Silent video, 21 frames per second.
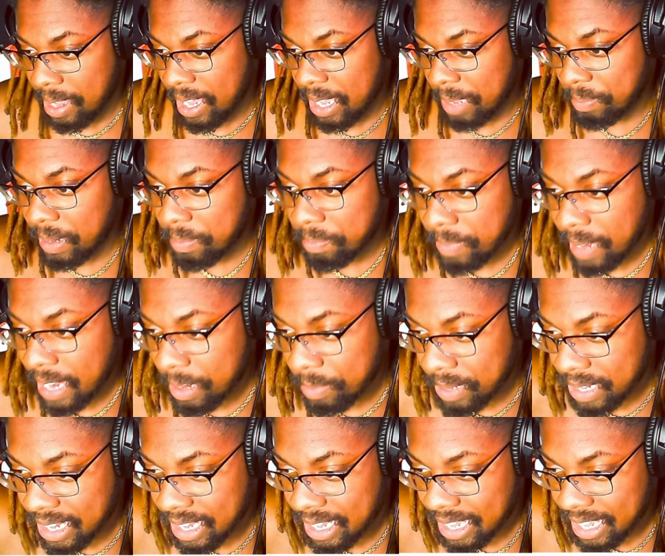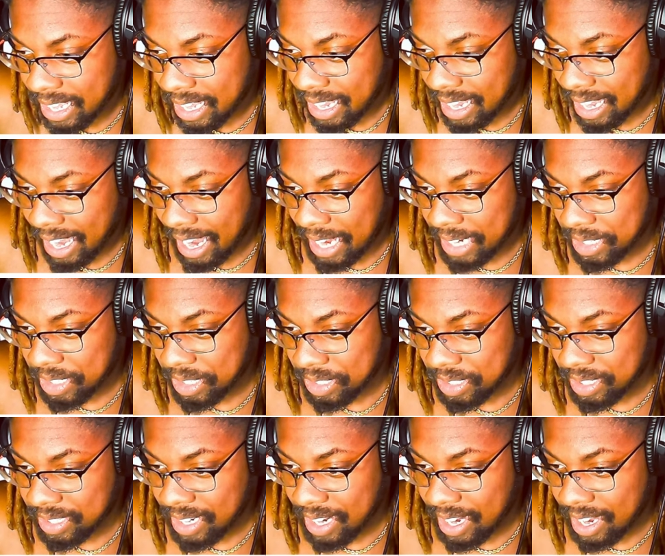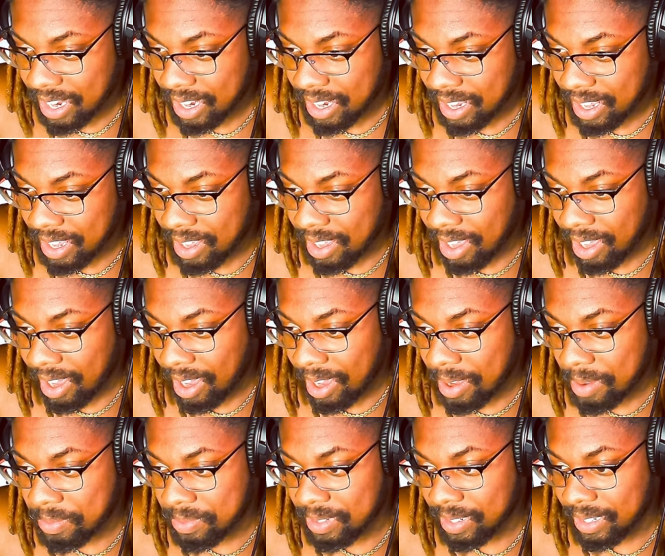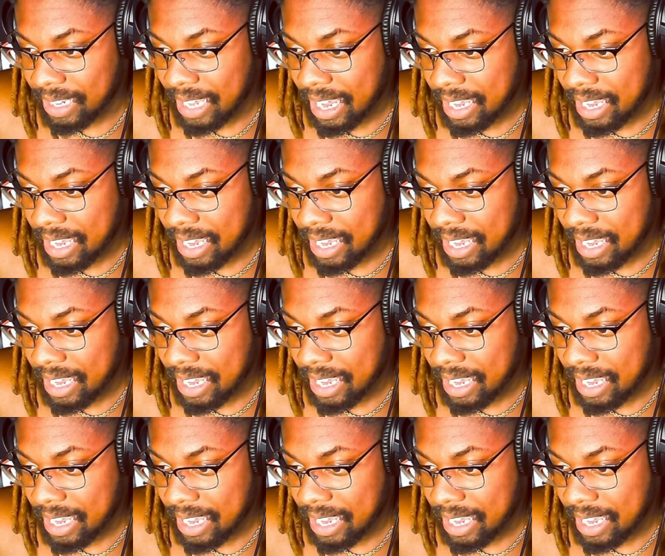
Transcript: But maybe I should stay. I'm not.